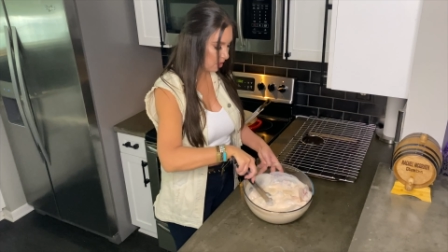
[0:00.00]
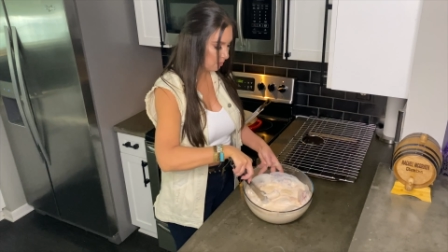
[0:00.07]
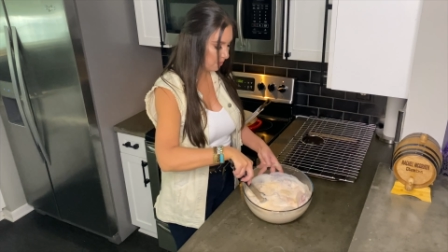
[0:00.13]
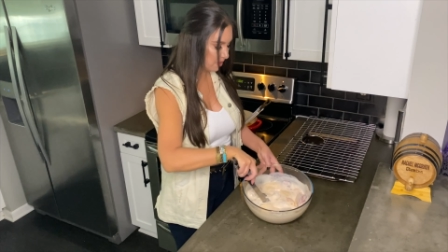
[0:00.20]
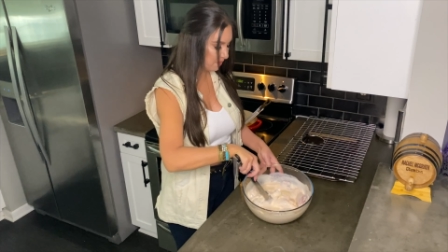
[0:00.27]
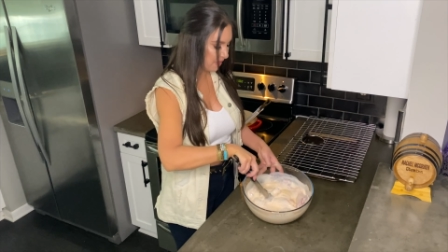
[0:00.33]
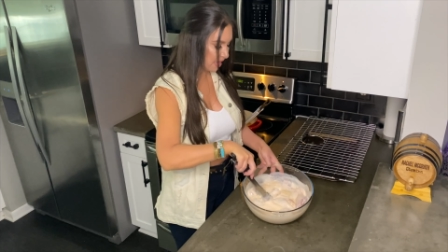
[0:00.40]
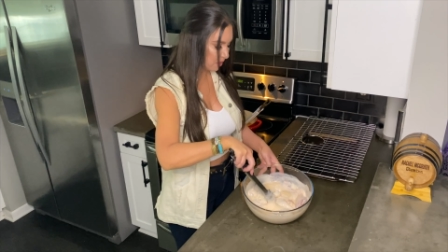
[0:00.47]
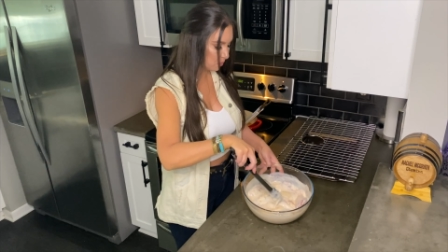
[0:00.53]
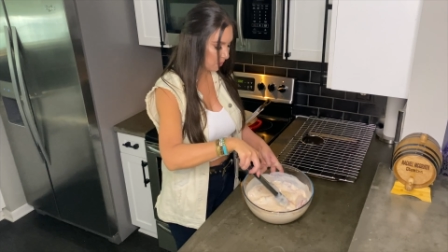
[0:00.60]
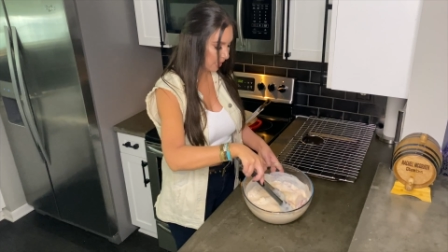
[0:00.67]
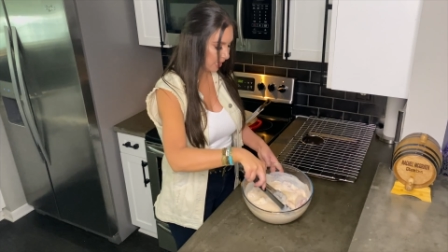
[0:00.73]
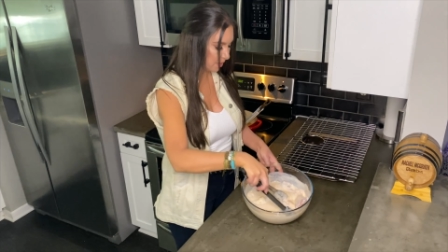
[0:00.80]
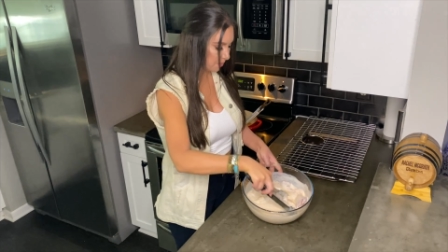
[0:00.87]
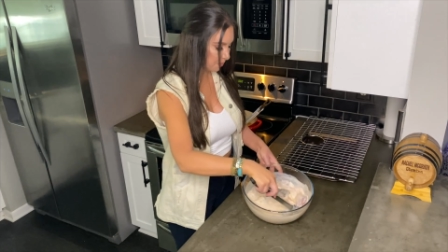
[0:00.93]
bit of egg
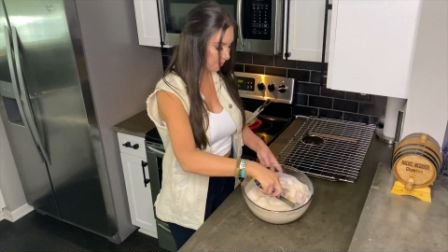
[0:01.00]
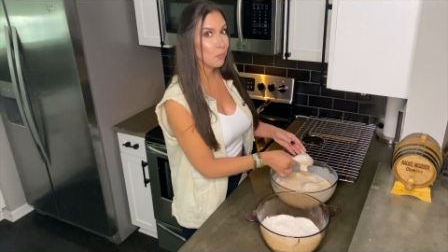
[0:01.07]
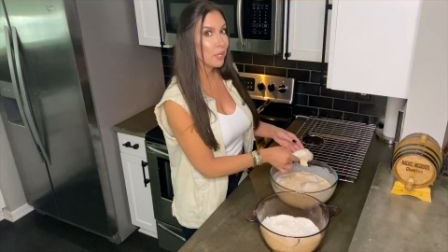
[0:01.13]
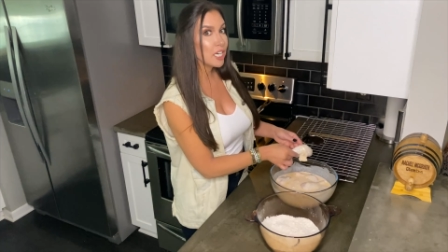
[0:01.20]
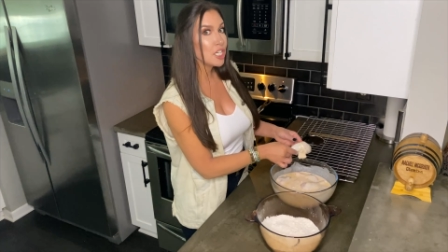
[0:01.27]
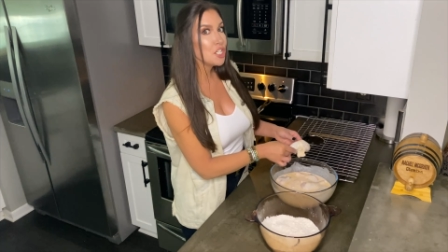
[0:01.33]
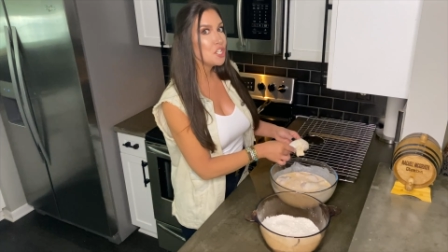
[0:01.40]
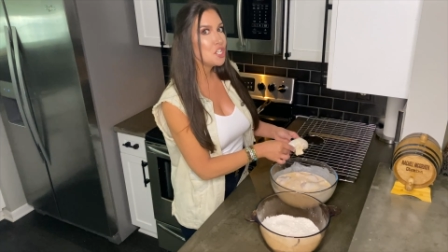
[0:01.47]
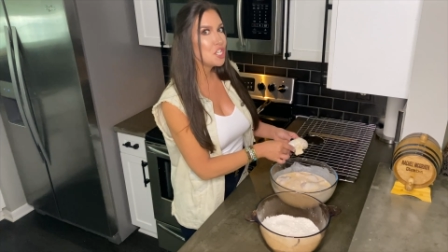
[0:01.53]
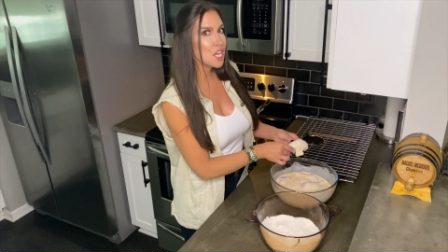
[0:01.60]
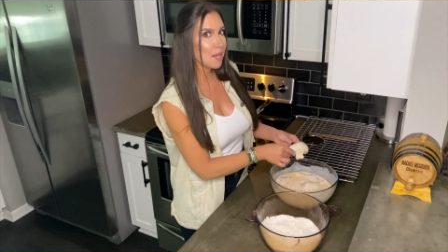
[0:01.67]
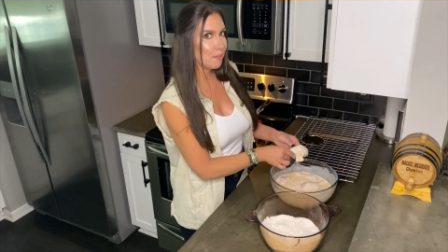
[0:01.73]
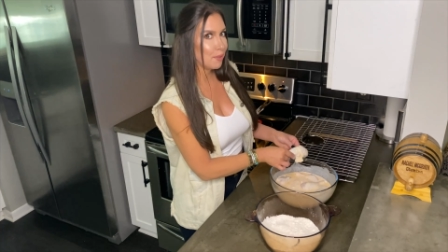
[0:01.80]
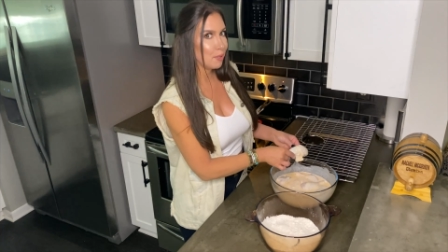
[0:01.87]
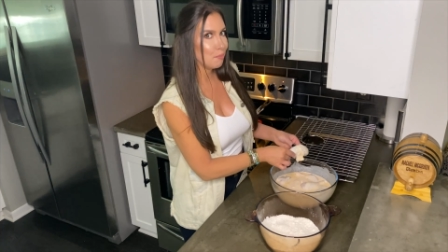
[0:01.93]
white. We're gonna
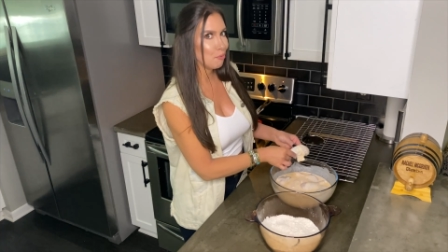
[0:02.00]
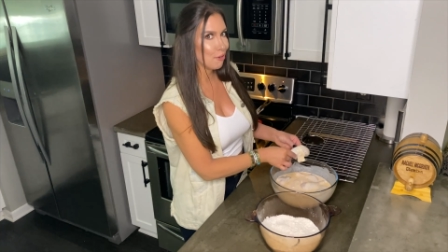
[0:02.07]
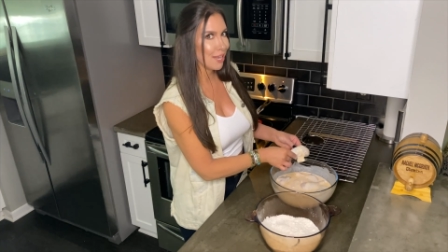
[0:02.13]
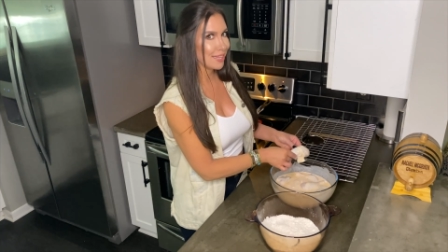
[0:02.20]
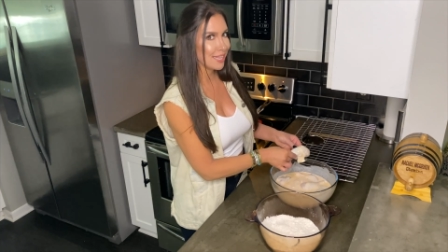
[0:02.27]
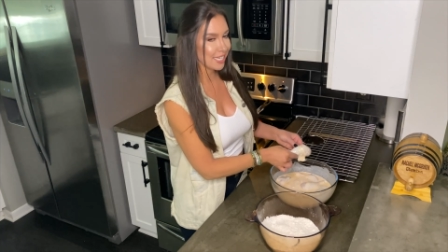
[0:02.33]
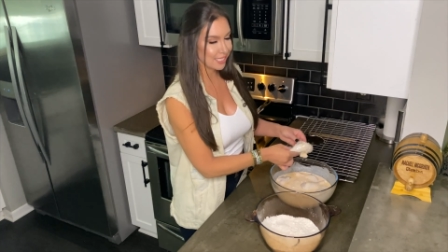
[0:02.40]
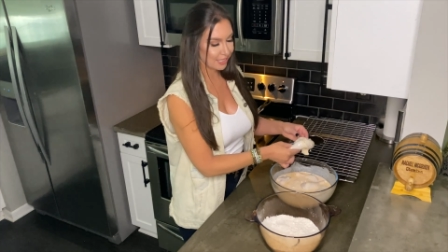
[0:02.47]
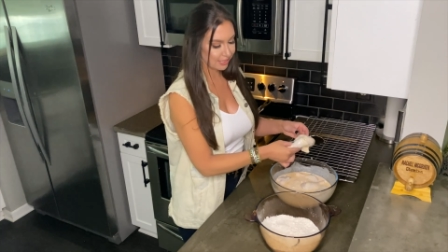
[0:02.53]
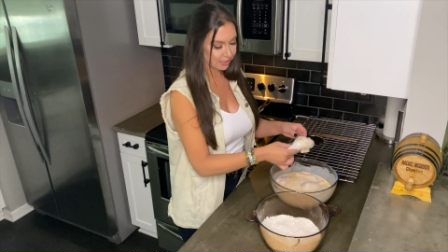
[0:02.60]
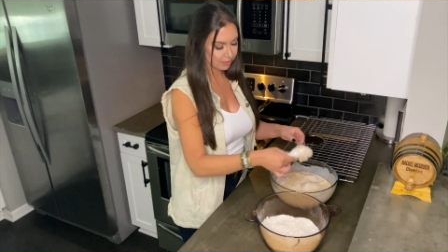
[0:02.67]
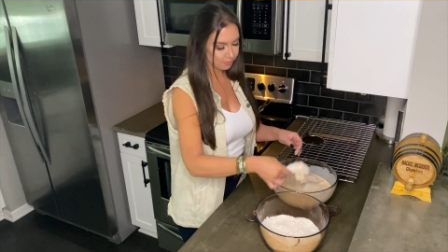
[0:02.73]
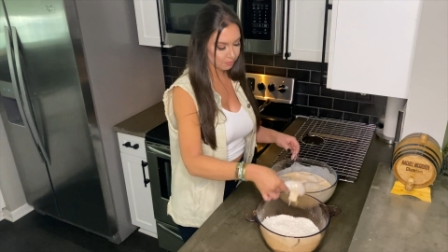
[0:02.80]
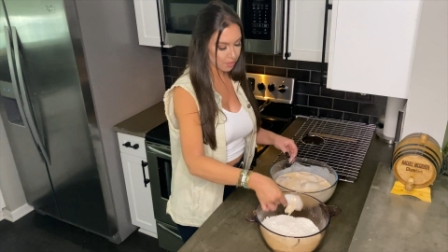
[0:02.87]
double bread this.